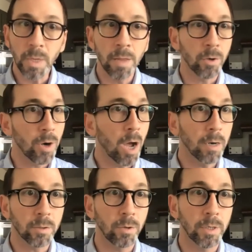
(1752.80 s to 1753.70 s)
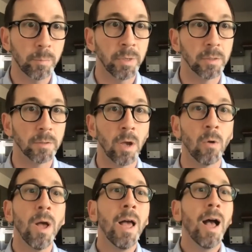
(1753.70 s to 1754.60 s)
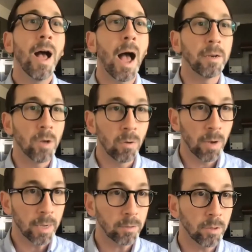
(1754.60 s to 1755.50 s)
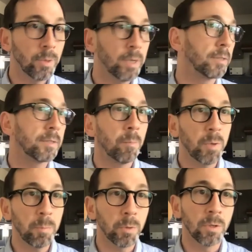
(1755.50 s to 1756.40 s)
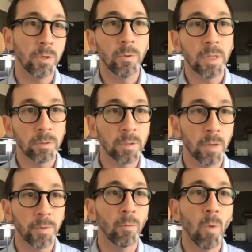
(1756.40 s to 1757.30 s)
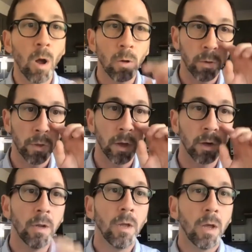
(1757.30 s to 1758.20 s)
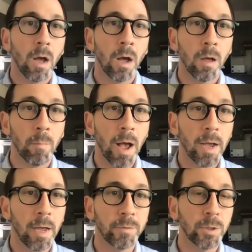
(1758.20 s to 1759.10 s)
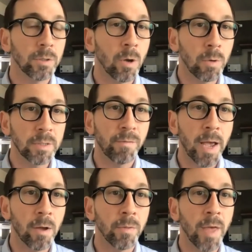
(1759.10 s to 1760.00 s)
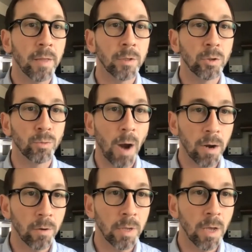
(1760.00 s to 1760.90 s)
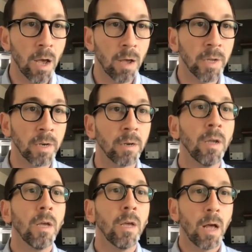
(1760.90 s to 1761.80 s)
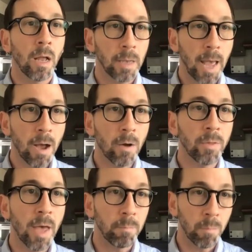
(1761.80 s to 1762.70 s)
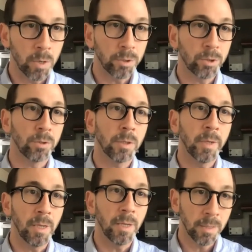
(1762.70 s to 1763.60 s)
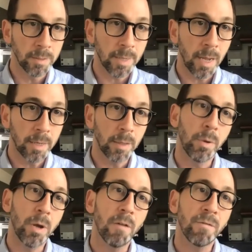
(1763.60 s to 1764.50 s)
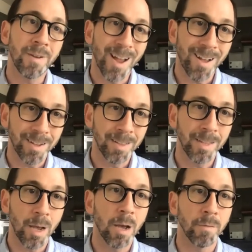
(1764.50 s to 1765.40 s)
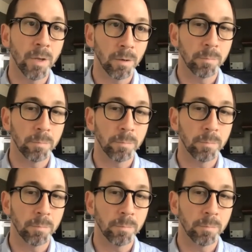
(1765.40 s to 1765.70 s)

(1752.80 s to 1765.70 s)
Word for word: and they're not as crispy. So I don't like doing it. Some people do, and there's nothing wrong with it. Um, I have just always found that the drier the oven, allow that moisture to be inside the puff, not in the oven.